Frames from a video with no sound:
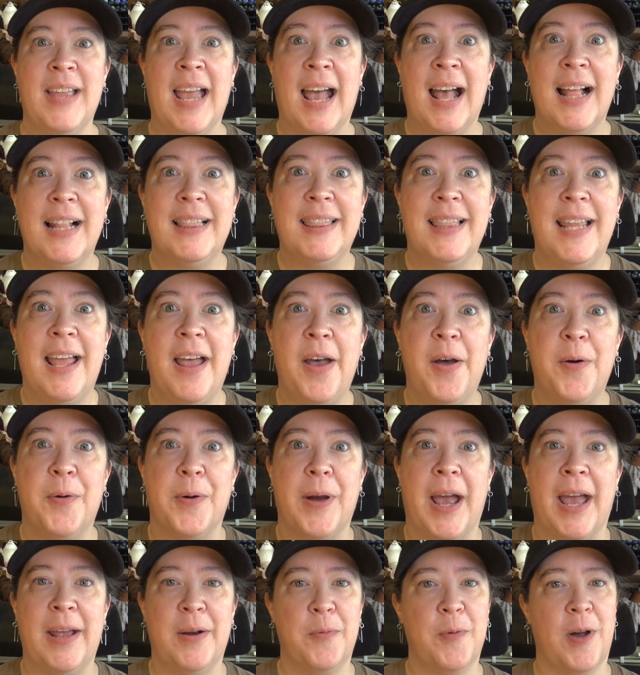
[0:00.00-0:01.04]
Hello
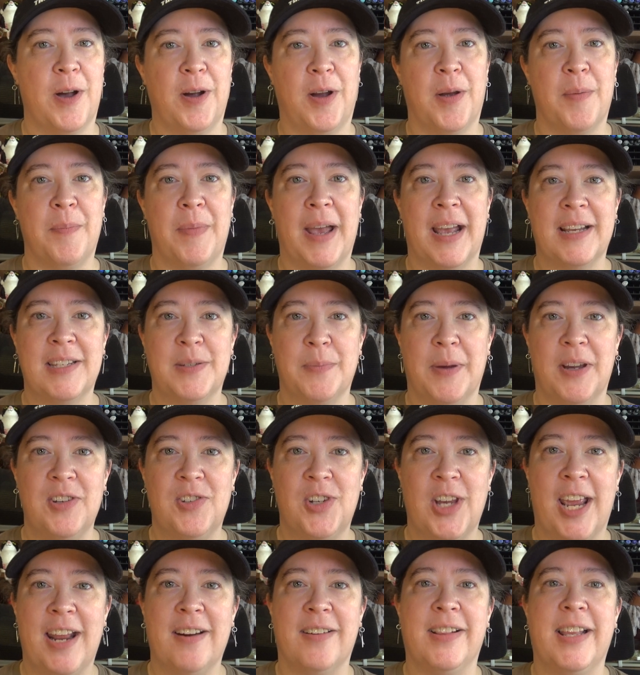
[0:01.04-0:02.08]
and welcome back to my
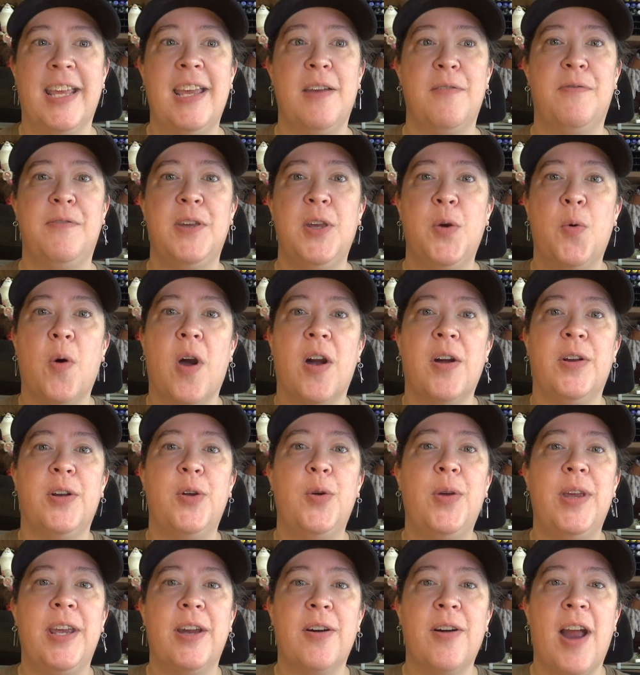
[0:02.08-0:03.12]
channel. If you are
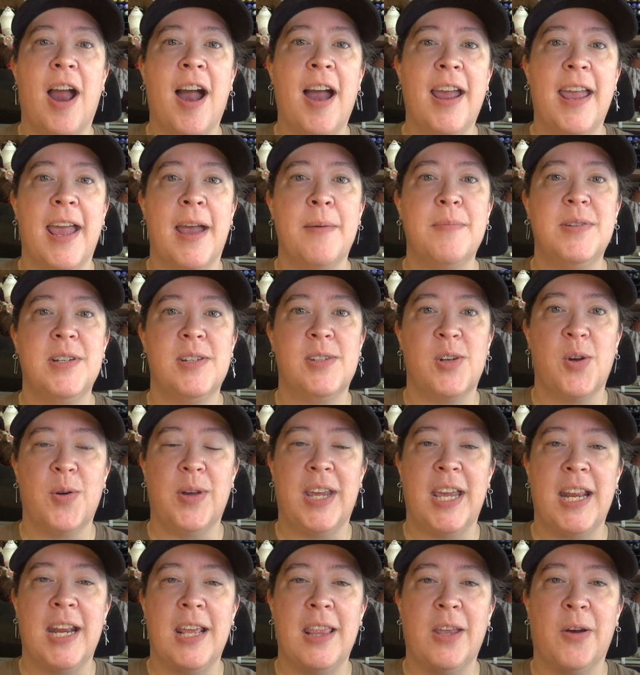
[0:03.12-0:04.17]
new here, I am Disco
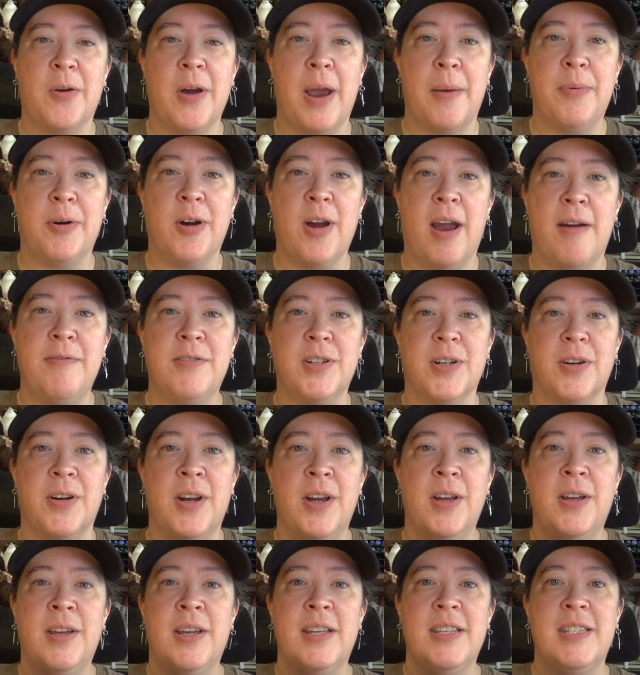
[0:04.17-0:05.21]
Kitty the Crafty Crafter.
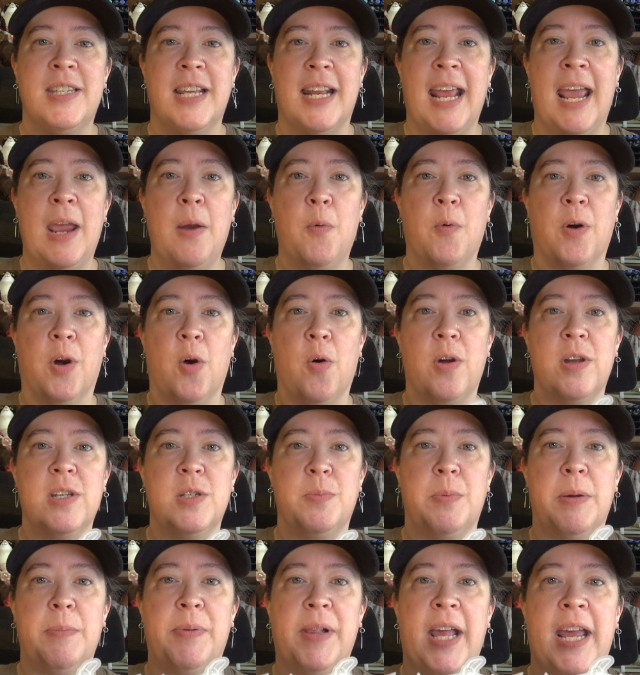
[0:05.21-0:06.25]
Today we're going
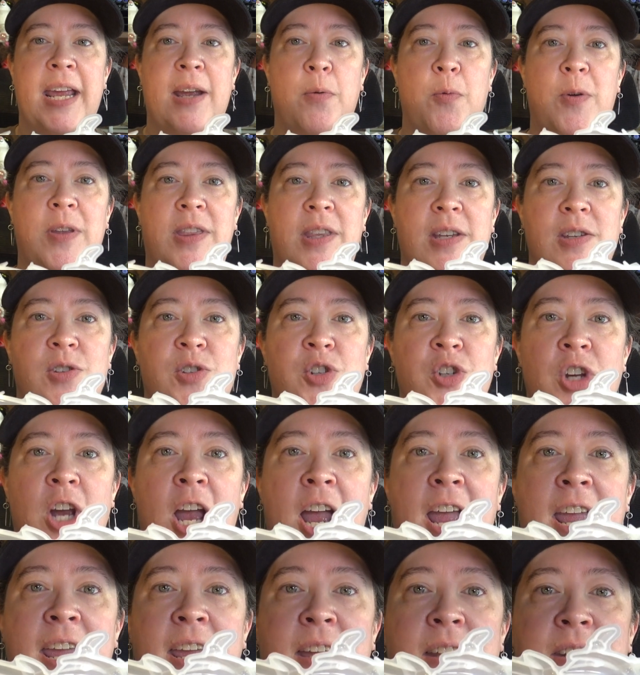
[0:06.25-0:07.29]
to be playing with this
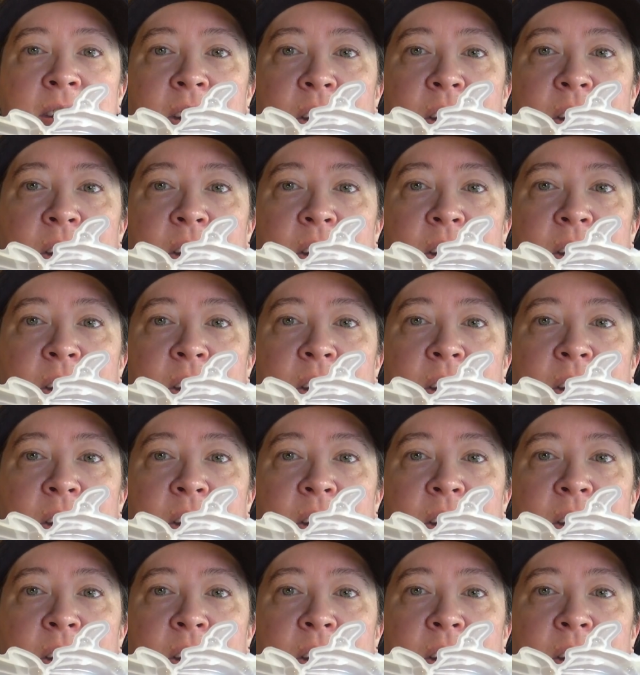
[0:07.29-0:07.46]
giant